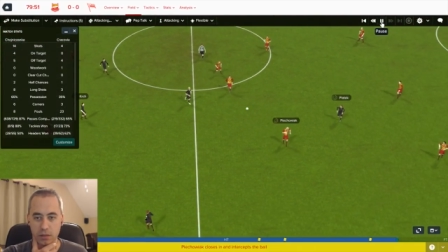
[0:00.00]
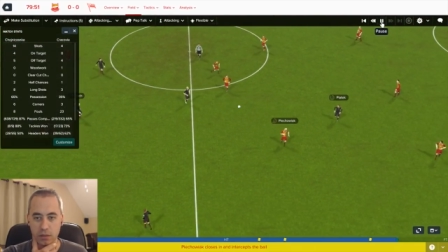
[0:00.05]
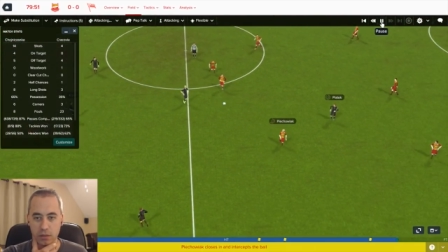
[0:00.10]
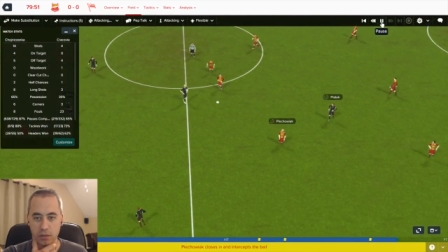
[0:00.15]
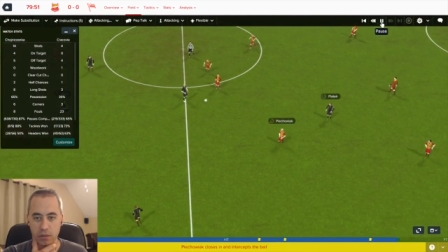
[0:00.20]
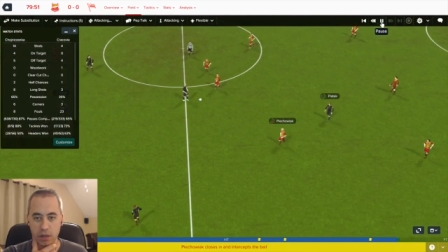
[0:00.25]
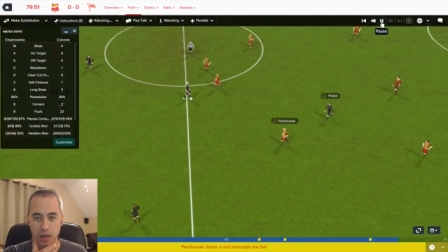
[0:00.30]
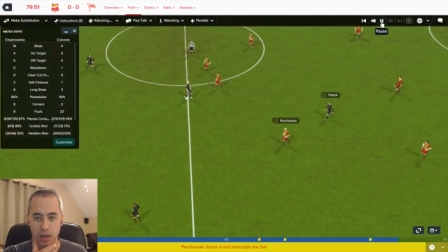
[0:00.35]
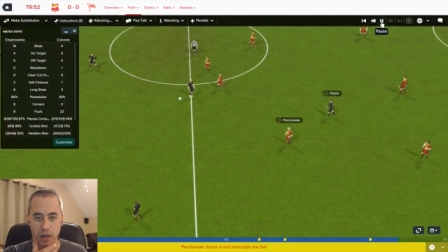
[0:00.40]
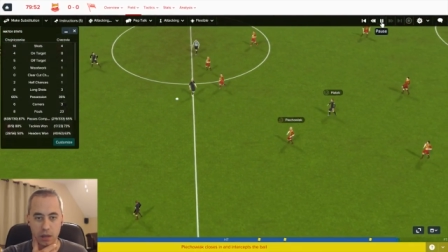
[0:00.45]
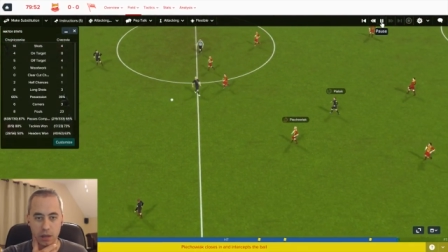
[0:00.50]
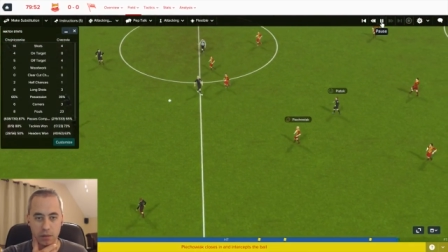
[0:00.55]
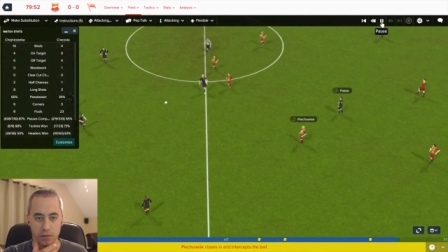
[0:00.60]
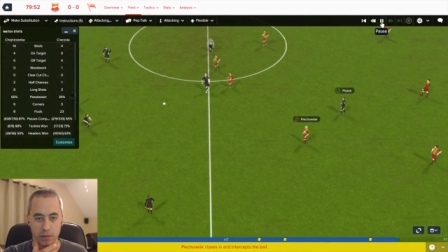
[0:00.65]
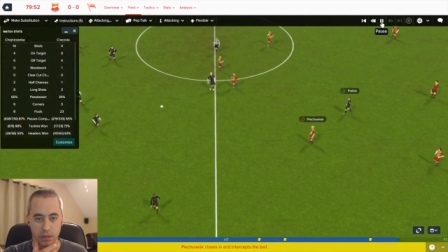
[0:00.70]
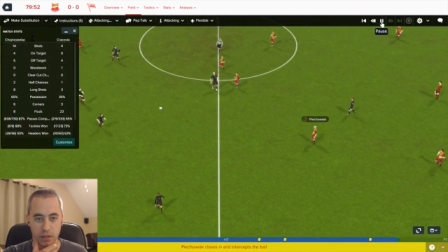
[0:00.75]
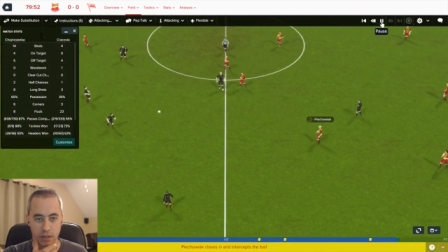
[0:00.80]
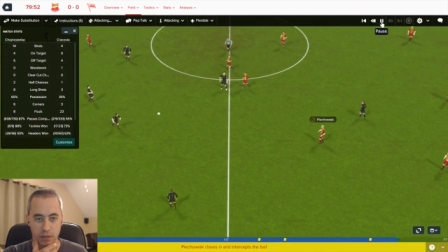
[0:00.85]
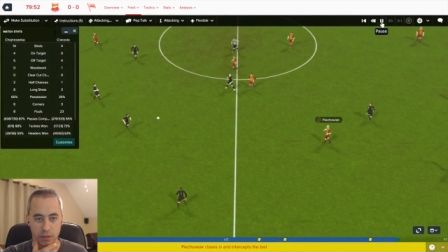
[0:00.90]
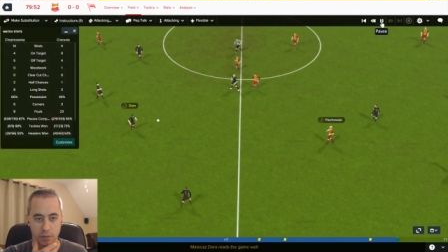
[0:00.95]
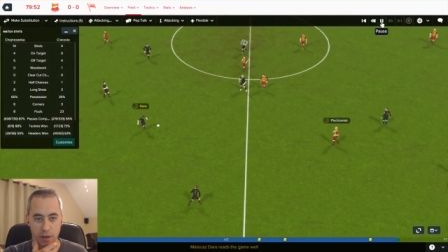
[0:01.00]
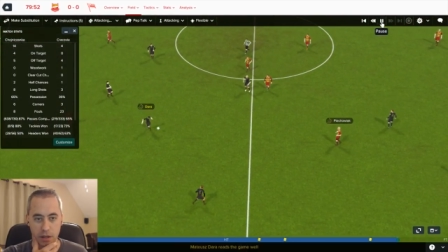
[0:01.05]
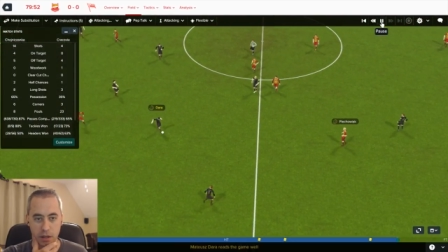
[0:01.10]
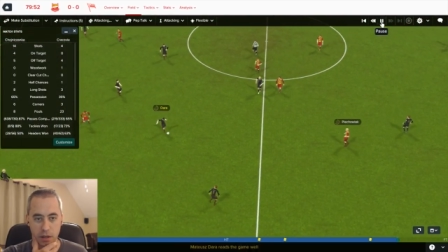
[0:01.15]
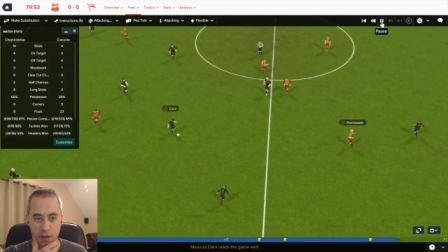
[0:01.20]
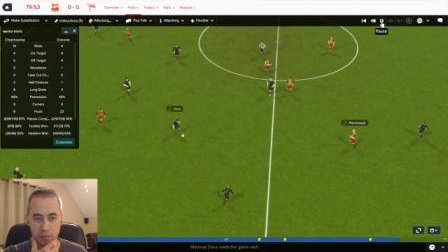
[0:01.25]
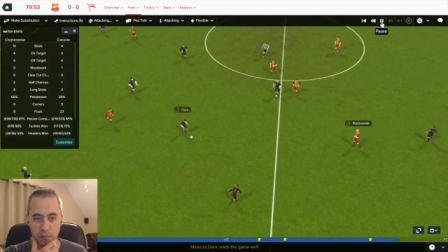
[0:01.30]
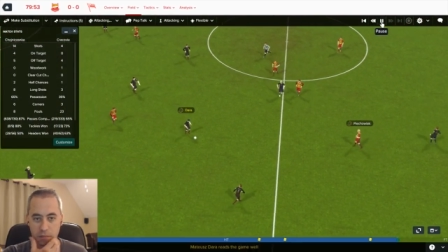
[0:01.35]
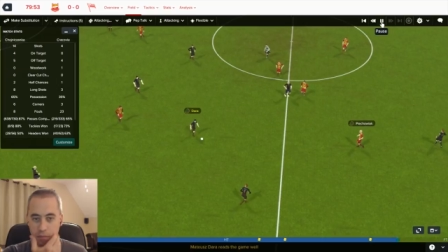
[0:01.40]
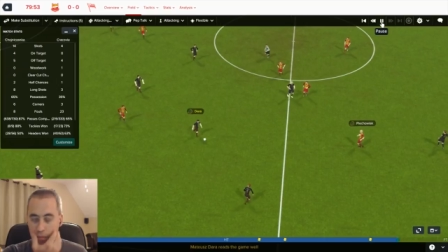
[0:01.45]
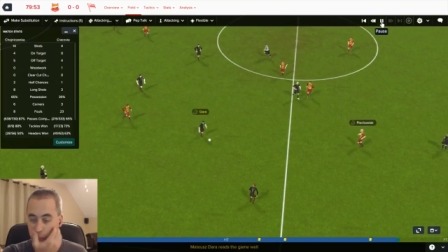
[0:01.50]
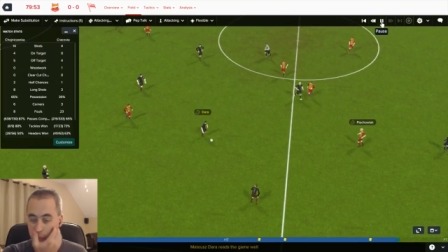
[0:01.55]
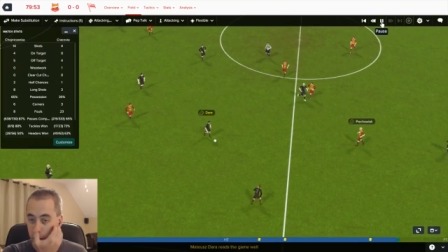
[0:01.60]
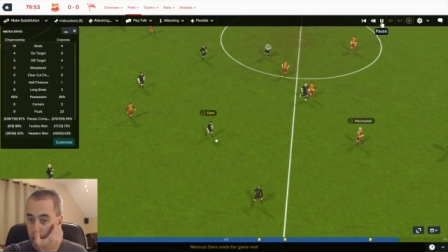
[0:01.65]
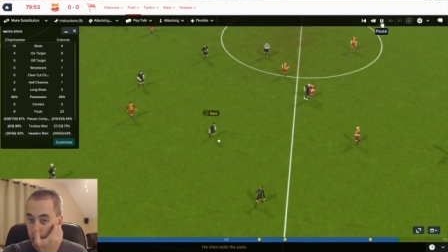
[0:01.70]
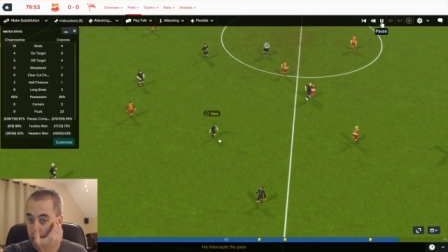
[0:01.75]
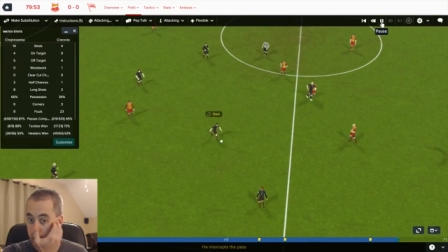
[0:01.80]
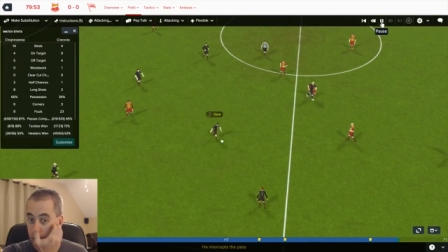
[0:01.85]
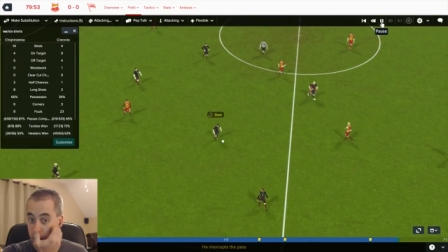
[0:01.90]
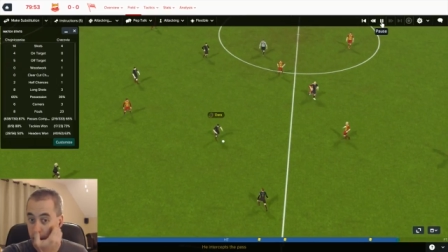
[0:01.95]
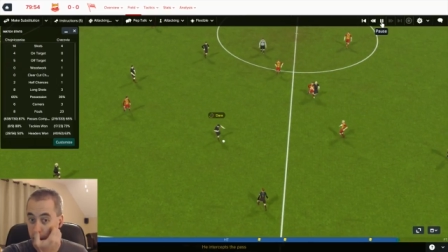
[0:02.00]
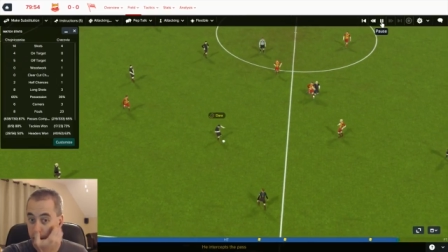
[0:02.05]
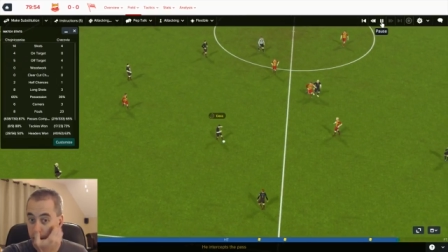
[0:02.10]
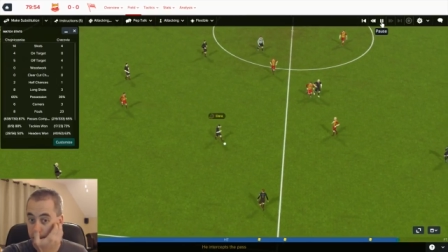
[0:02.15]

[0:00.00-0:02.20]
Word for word: Okay, dinked back up. Oh, no.